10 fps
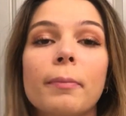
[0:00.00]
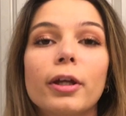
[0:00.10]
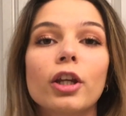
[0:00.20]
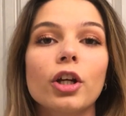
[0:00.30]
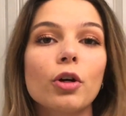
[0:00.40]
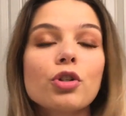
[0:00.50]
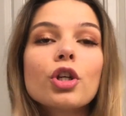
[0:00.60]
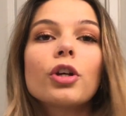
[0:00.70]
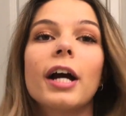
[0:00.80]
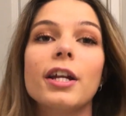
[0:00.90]
I'm gonna go
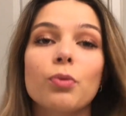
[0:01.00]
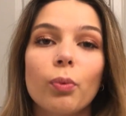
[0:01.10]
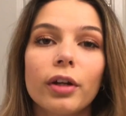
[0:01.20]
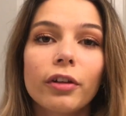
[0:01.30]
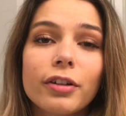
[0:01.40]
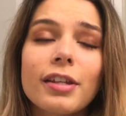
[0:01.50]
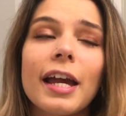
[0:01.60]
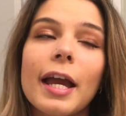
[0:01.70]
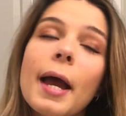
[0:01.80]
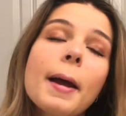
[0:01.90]
show you guys what it looks
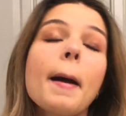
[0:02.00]
like